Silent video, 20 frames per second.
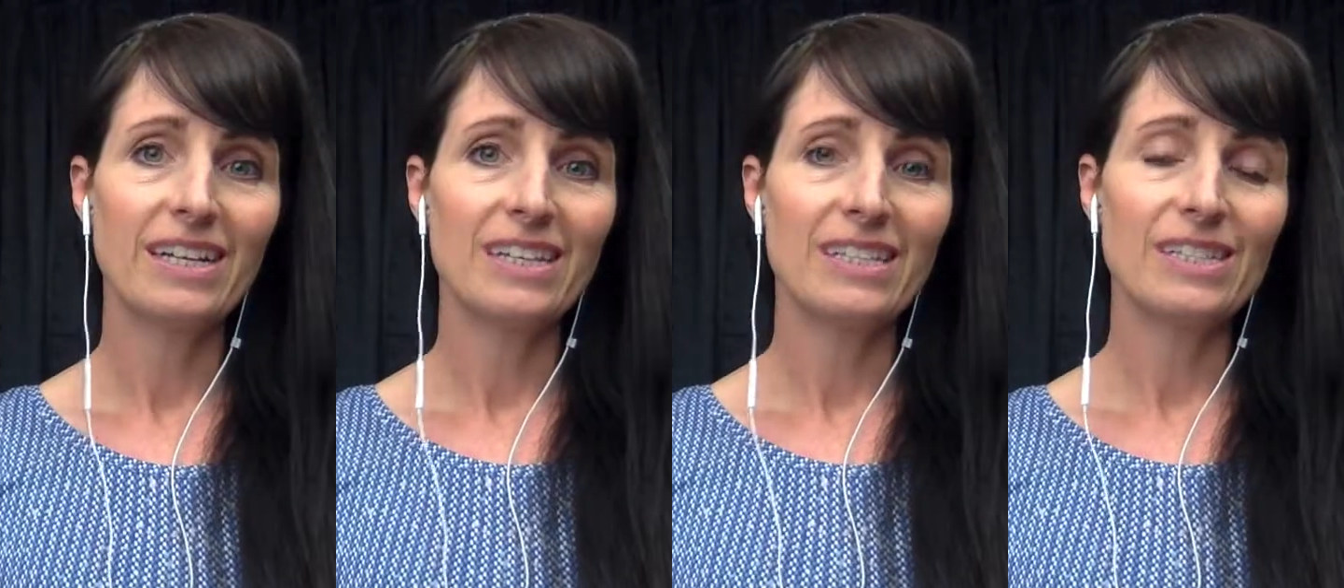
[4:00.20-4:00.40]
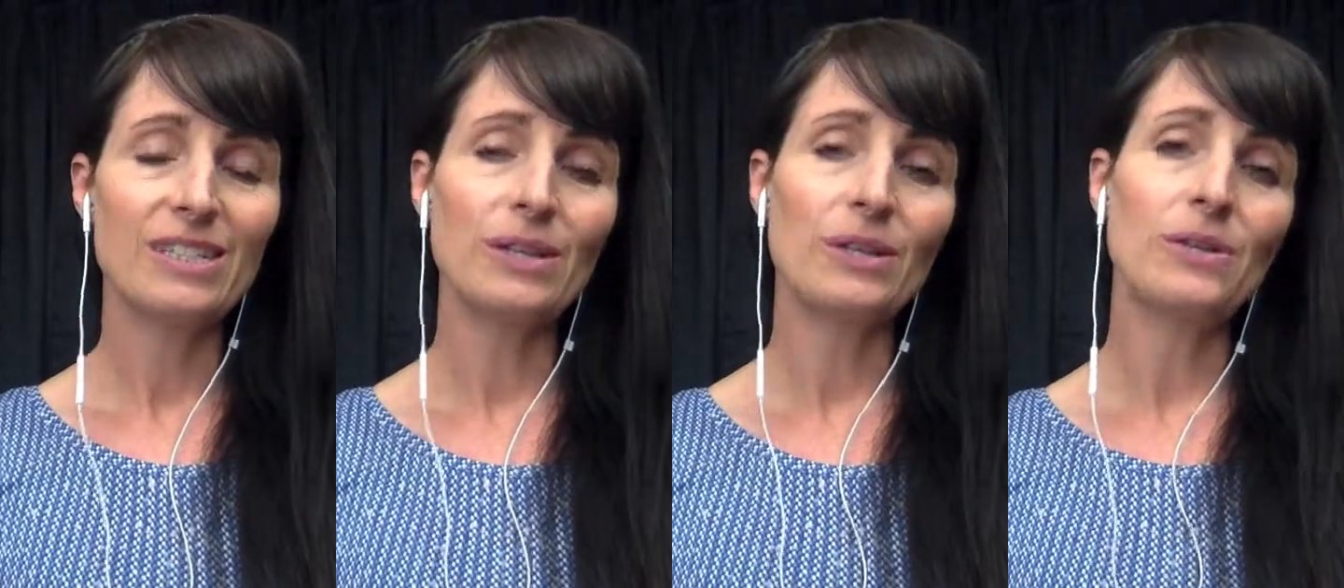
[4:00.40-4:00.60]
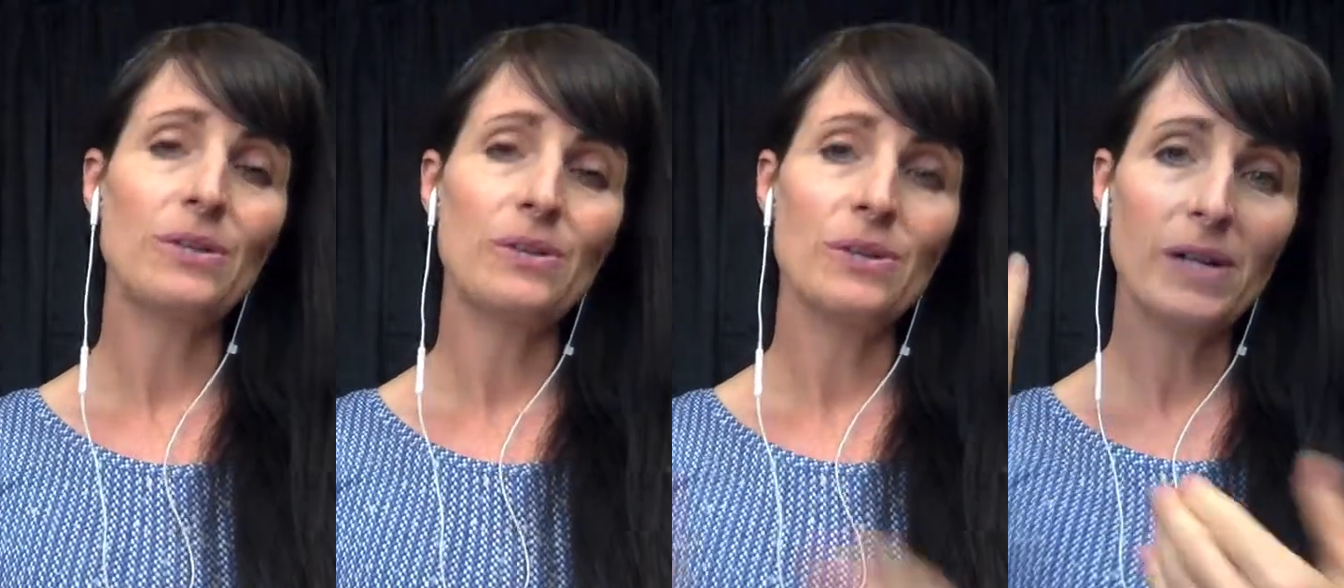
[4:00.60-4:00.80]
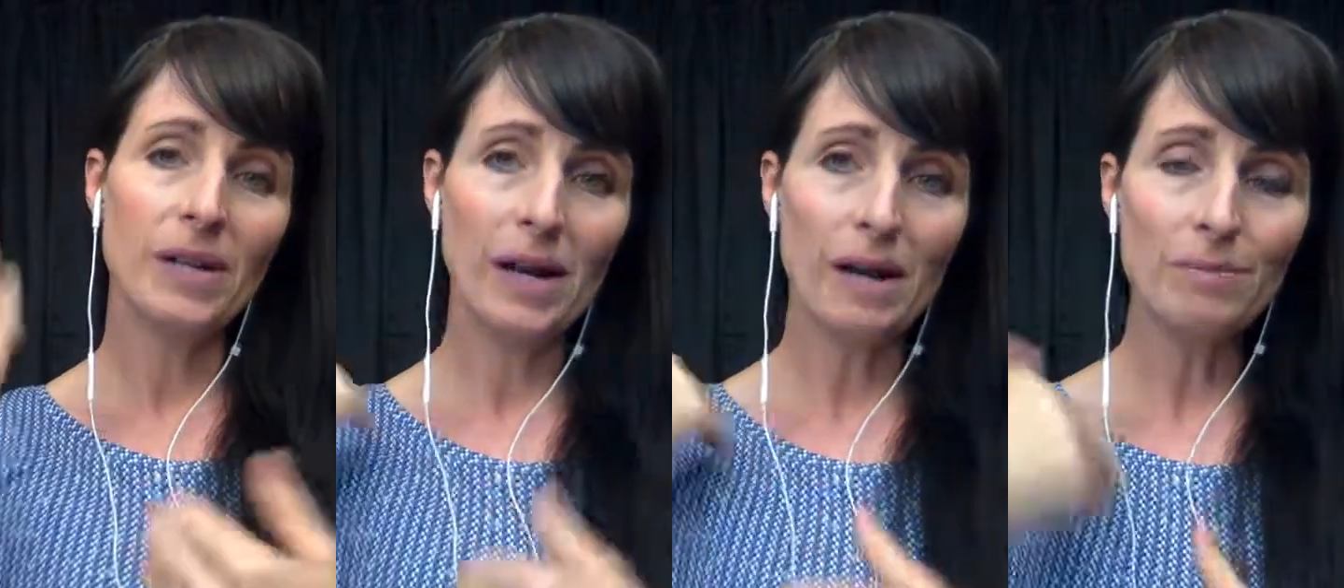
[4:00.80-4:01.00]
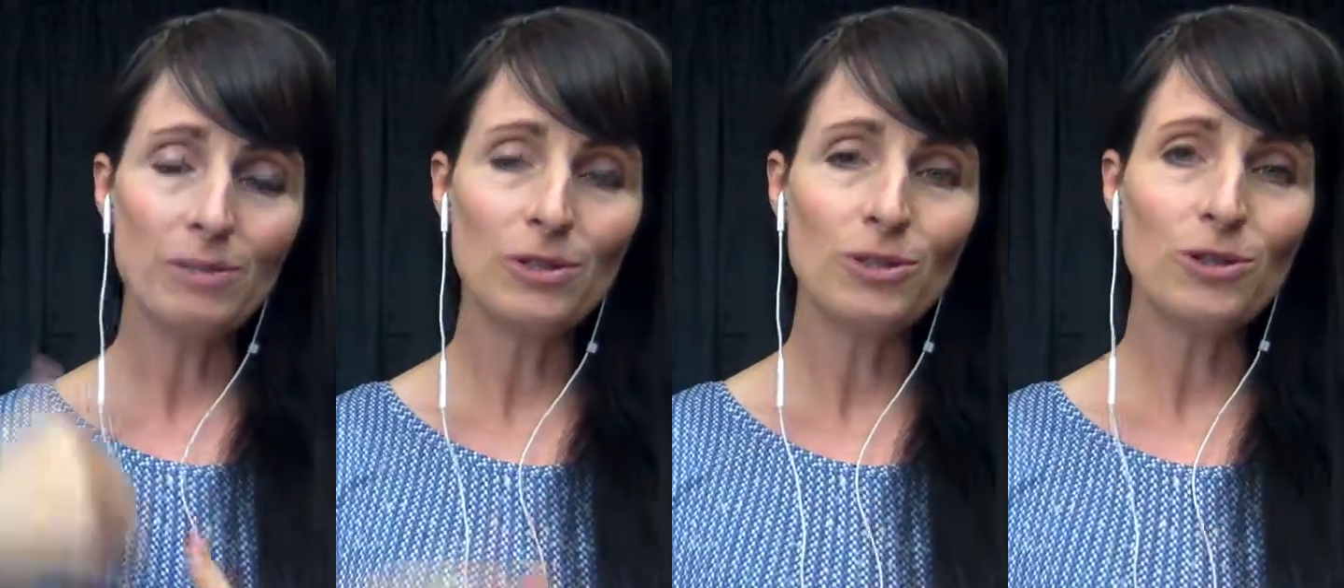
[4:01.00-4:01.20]
So
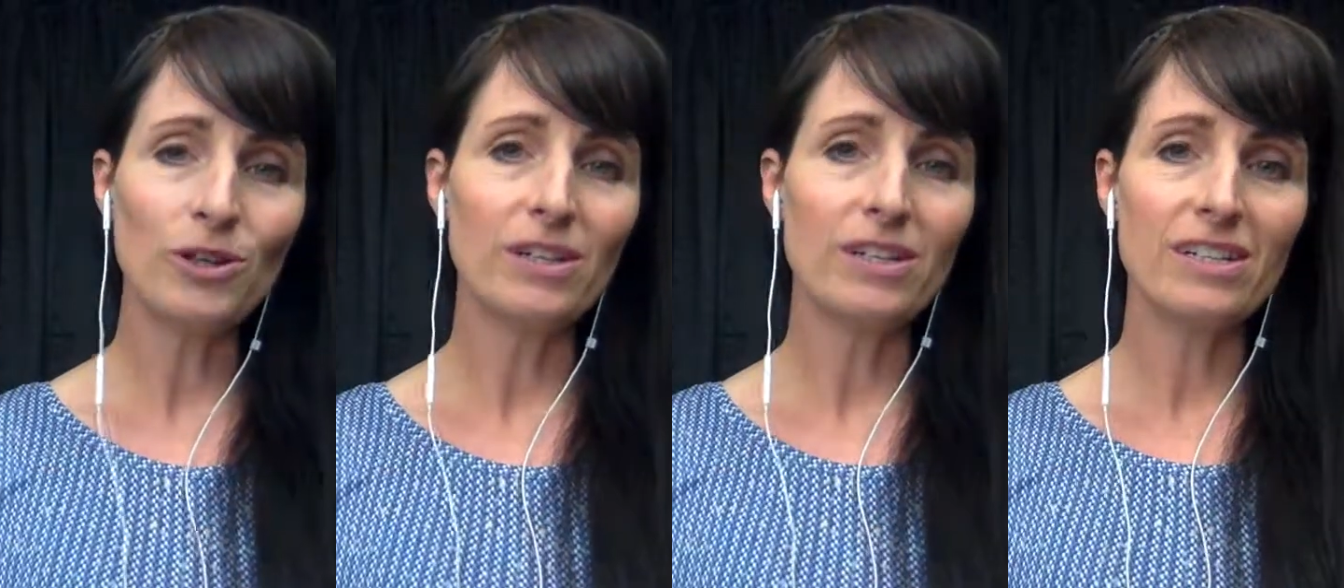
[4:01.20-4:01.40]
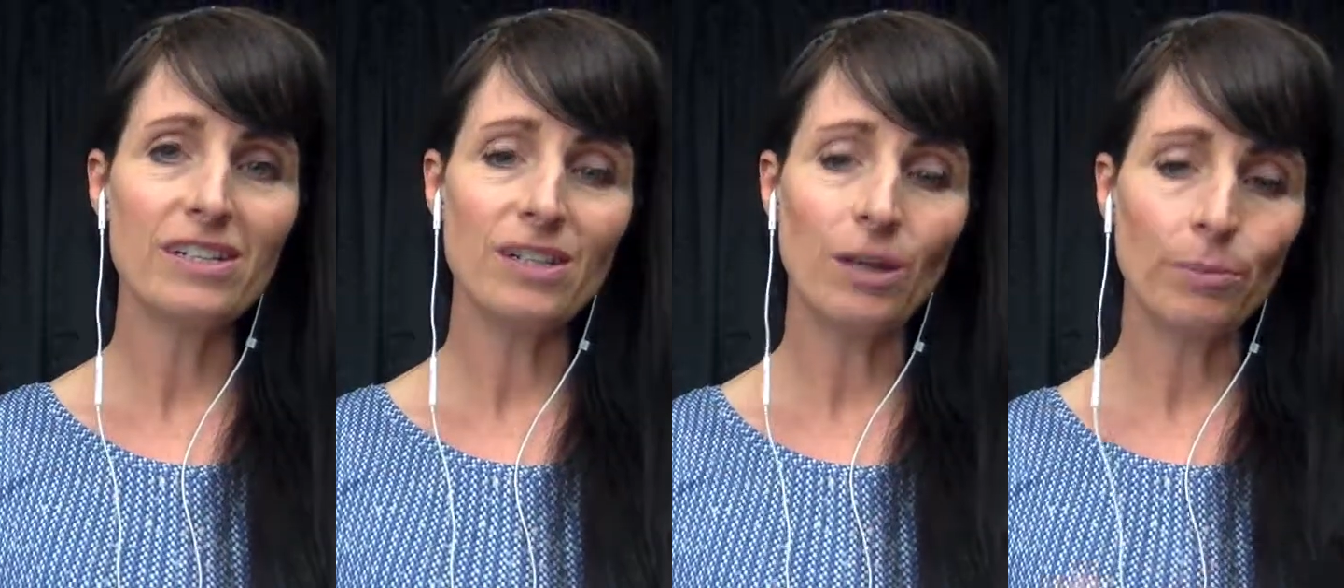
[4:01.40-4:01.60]
come and join us.